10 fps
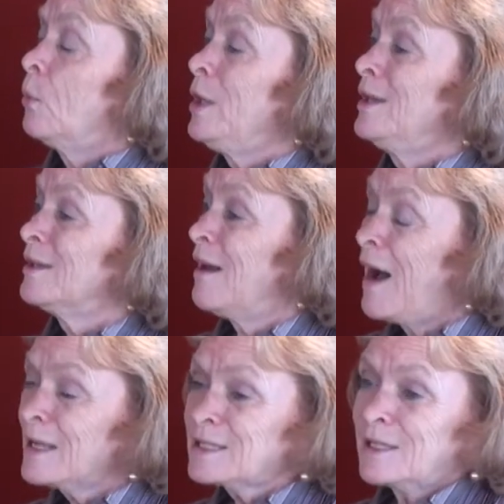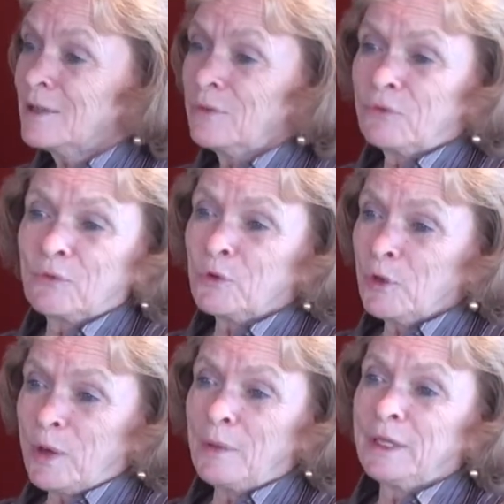we lost it from the
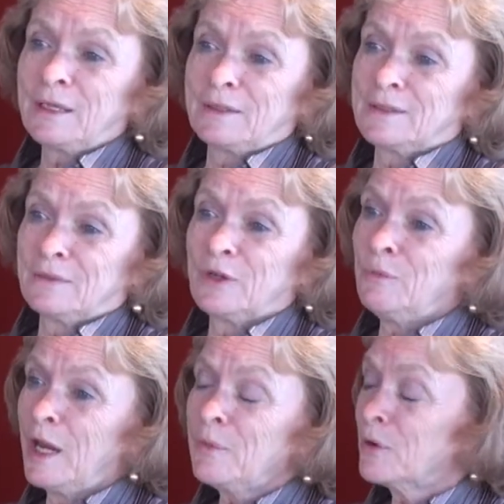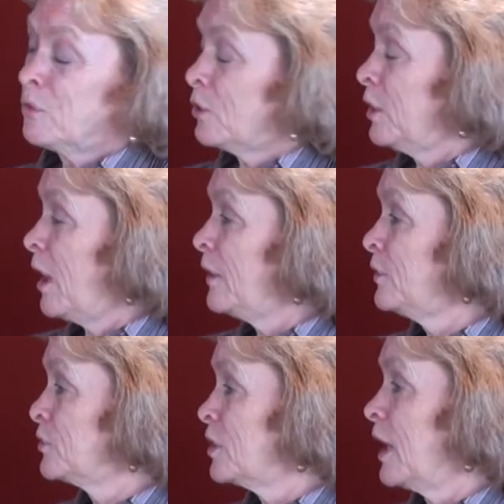Republicans. Remember where we got
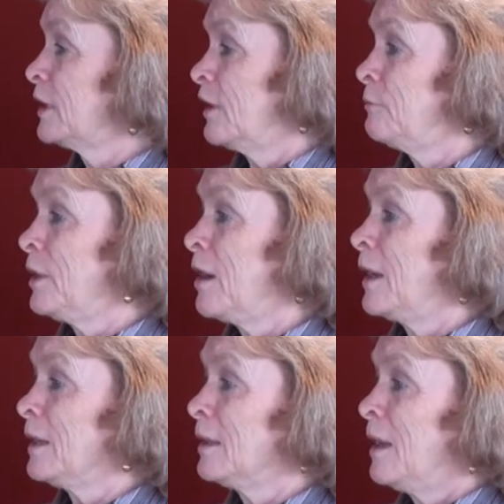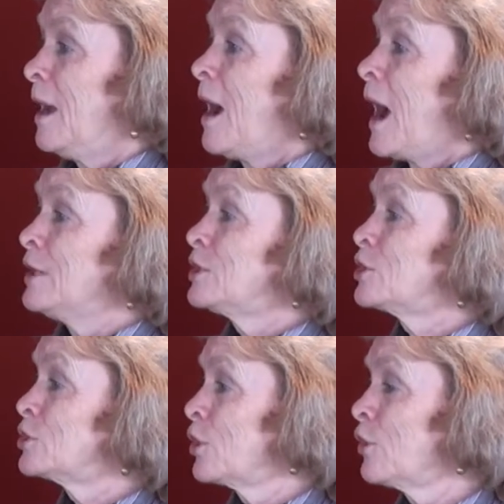No Child Left Behind. I
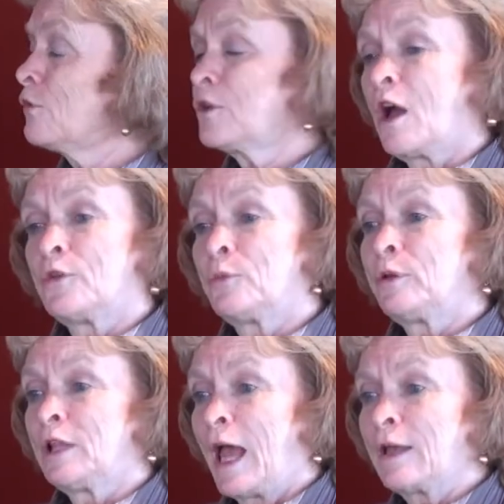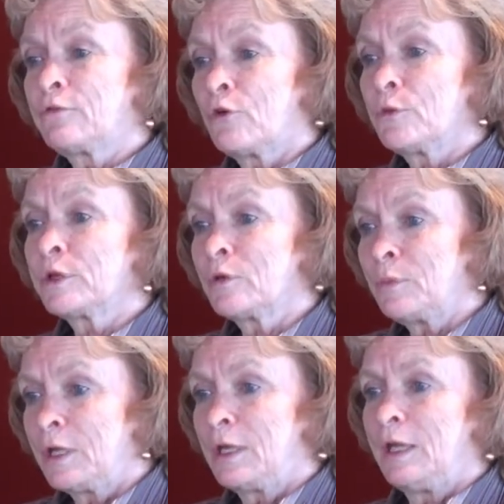served on the platform
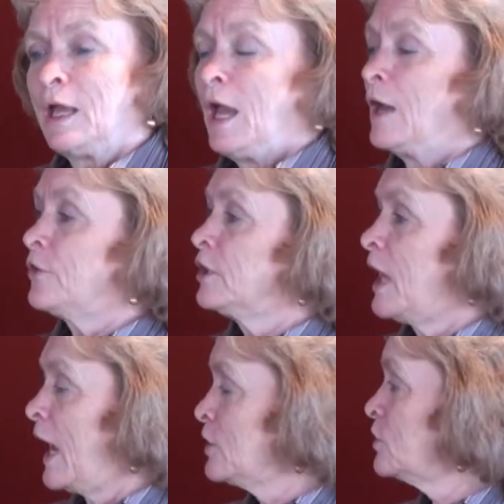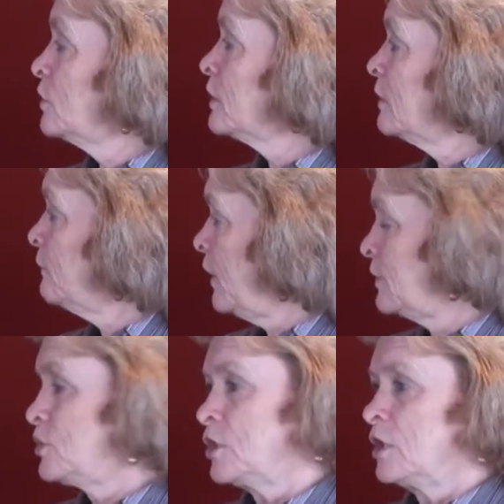committee at the National
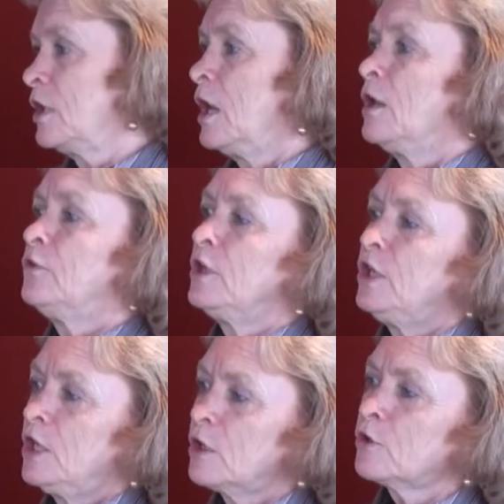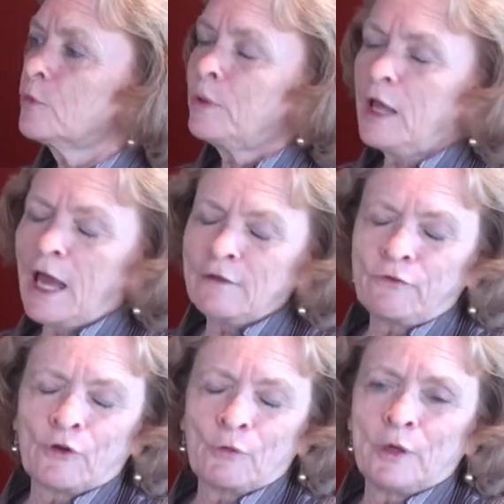Convention the year the
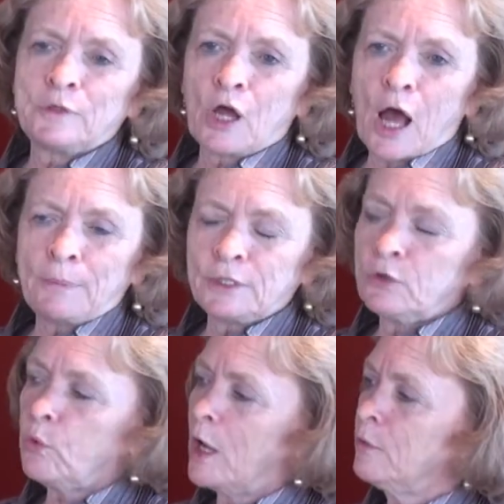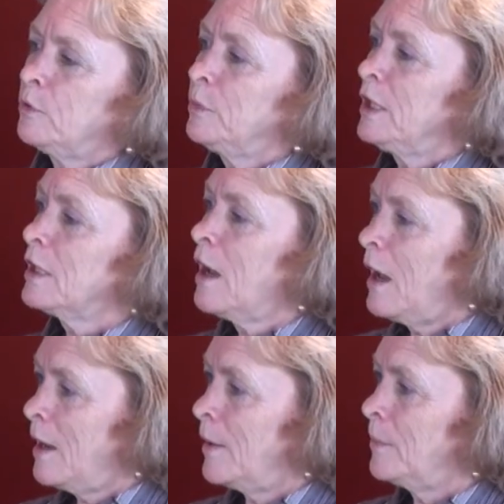platform adopted what would
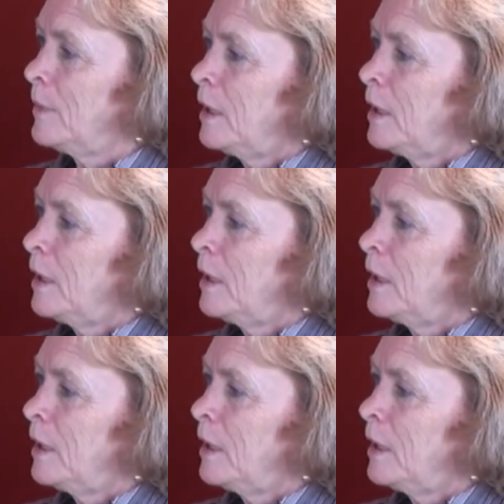become